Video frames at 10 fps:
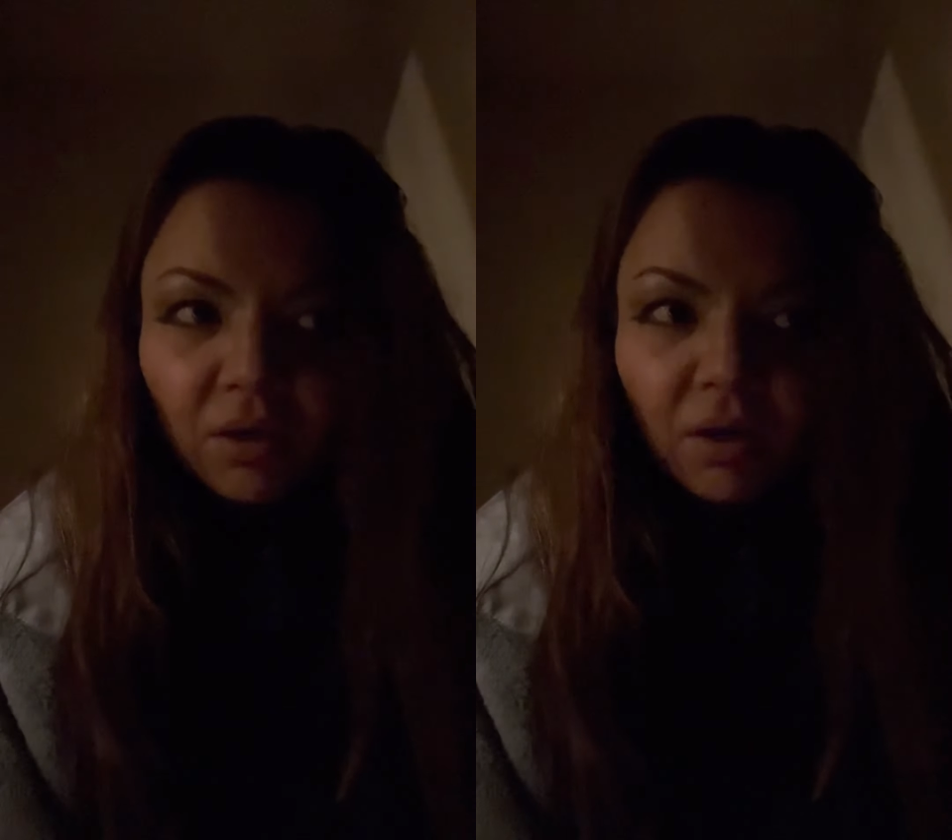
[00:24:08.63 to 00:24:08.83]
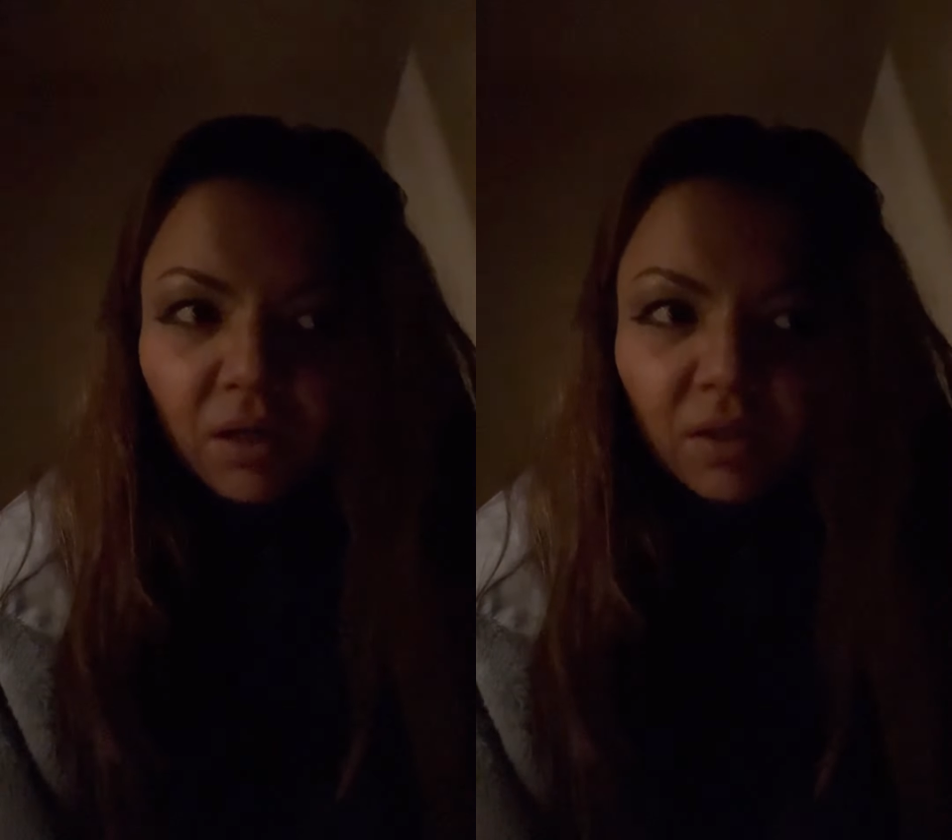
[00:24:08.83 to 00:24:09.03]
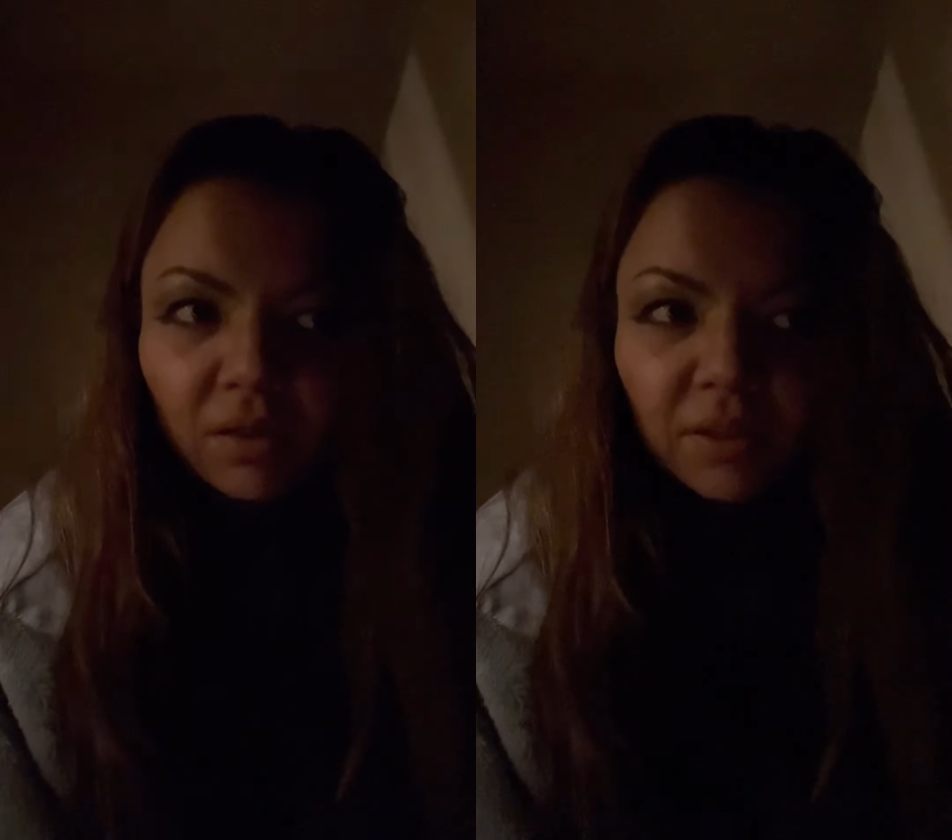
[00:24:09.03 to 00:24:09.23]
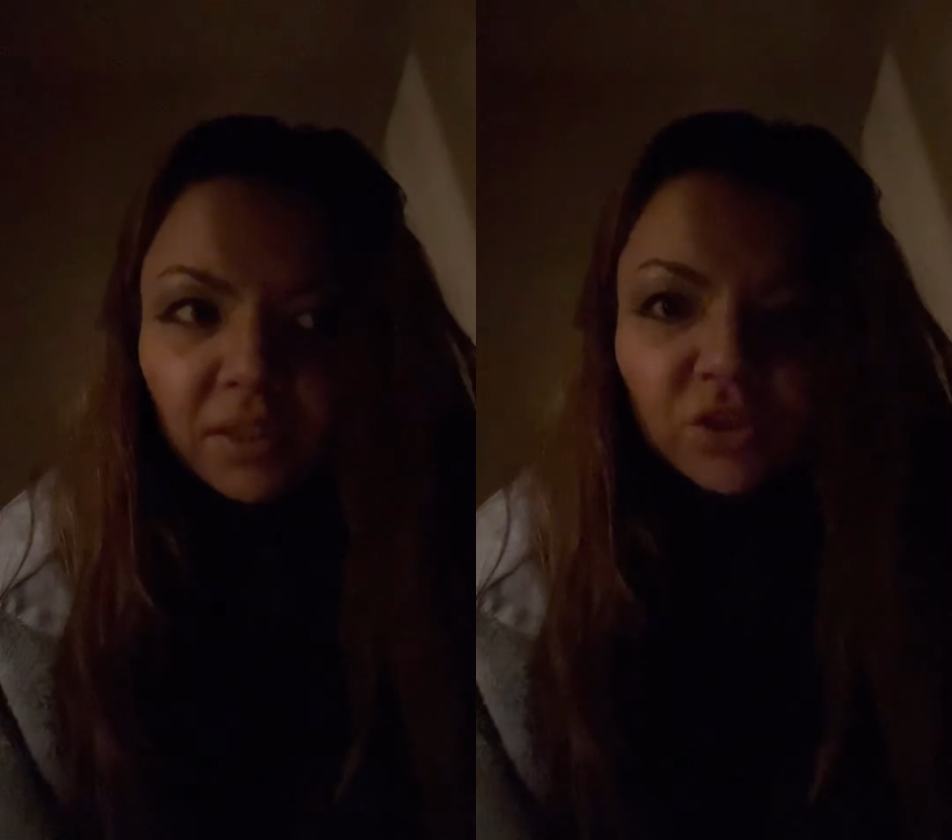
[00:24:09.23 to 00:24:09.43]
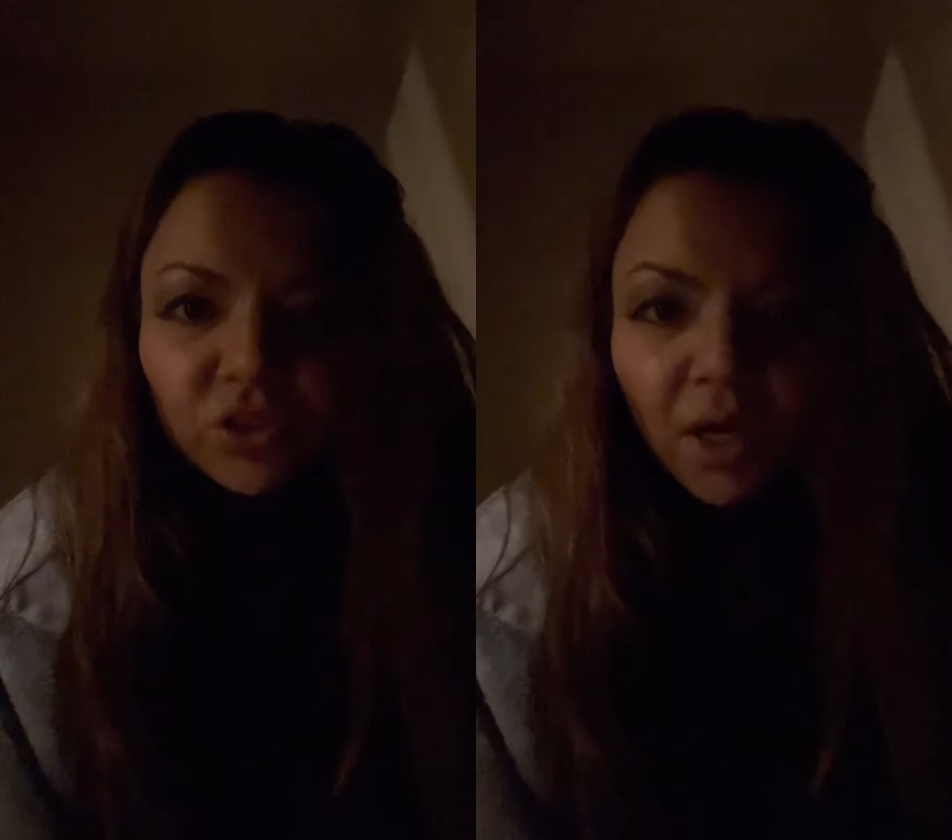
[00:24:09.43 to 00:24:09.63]
are
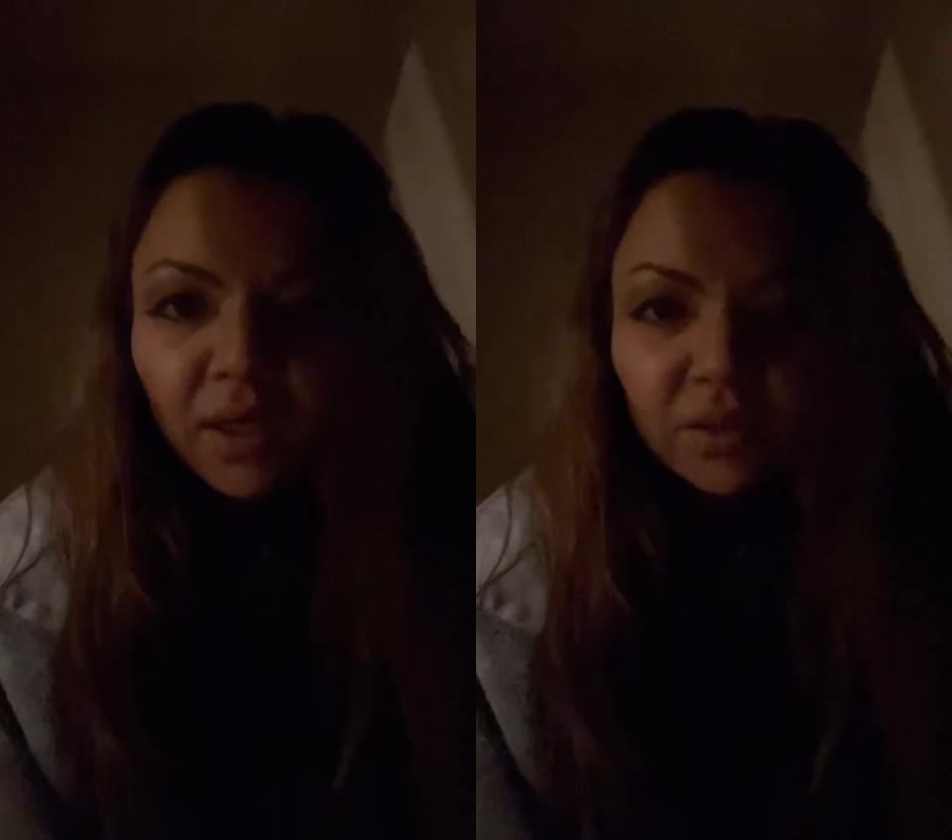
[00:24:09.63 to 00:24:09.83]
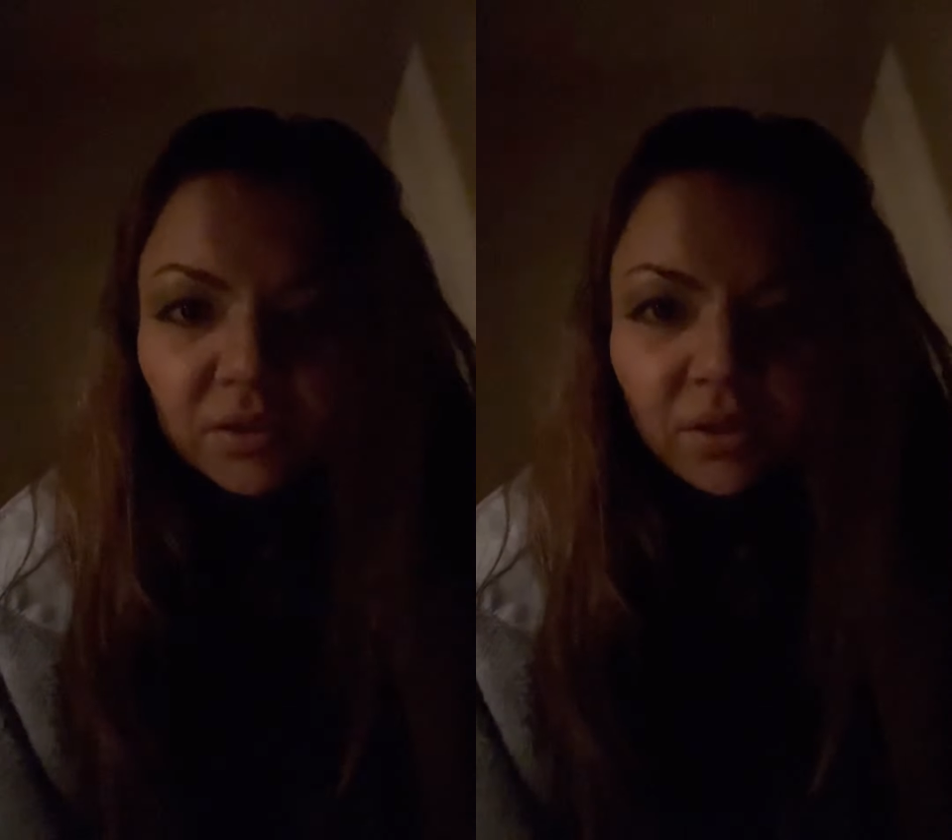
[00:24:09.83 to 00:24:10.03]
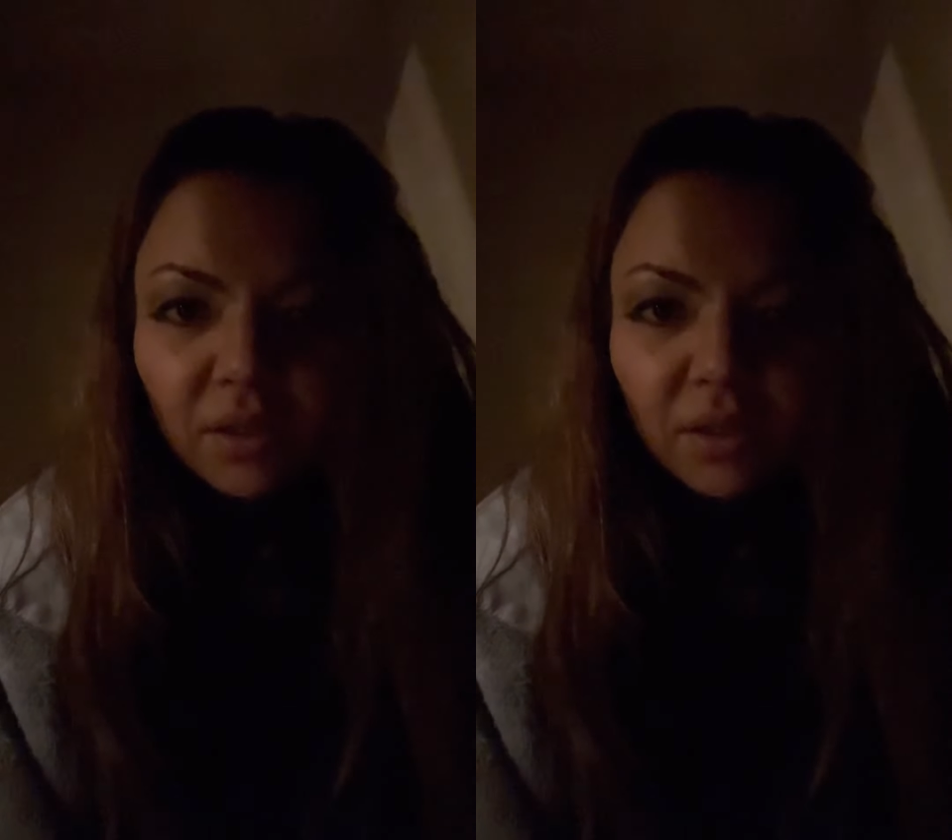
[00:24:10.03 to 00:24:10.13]
in charge